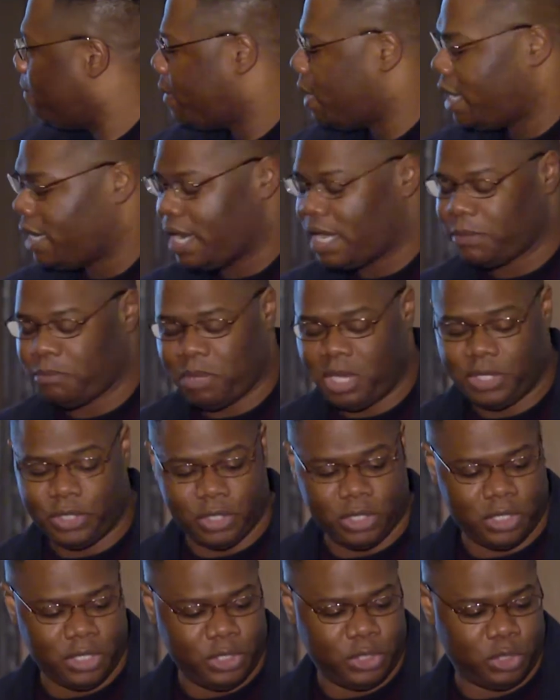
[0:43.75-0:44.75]
and that
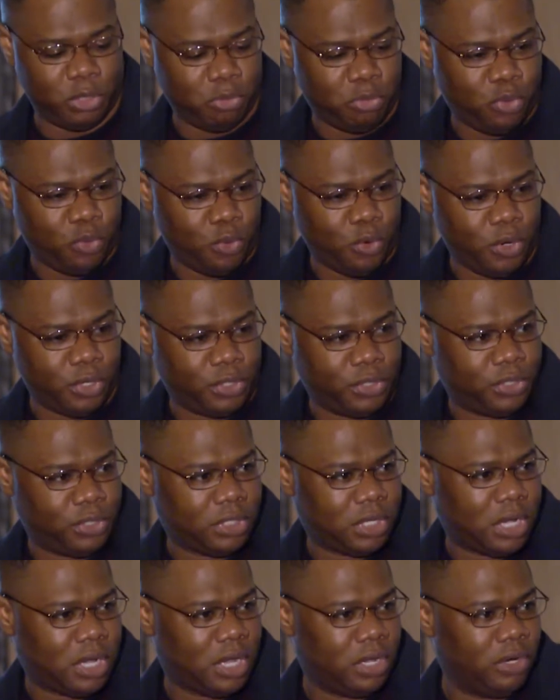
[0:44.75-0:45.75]
basically
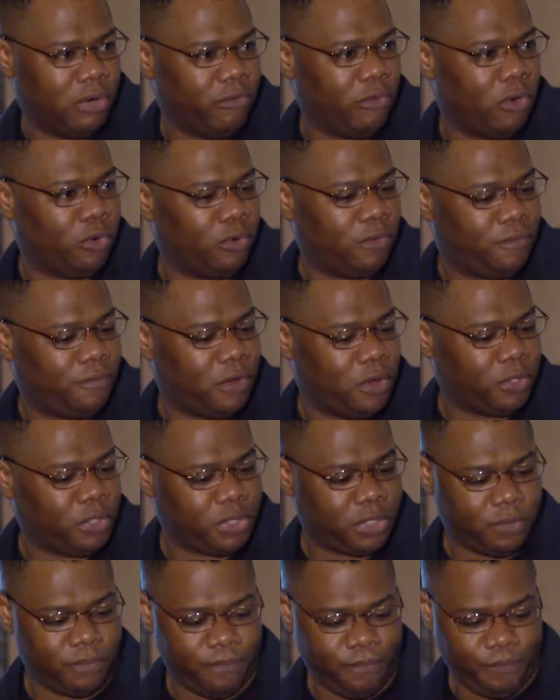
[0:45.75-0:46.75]
supports neuronal
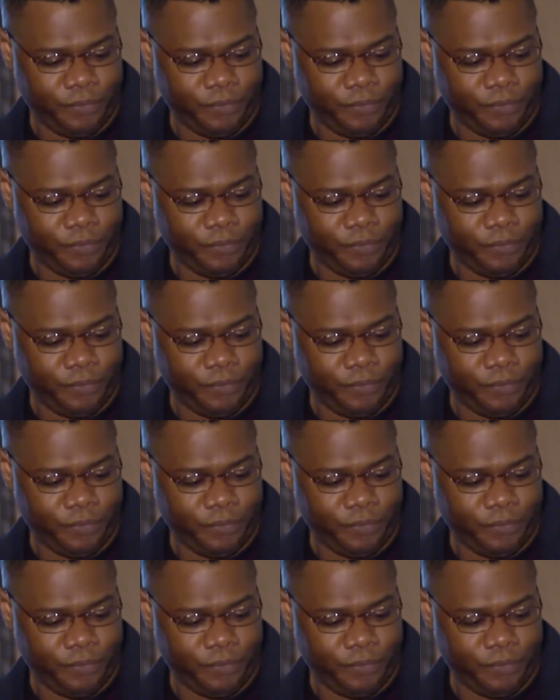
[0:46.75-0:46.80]
function.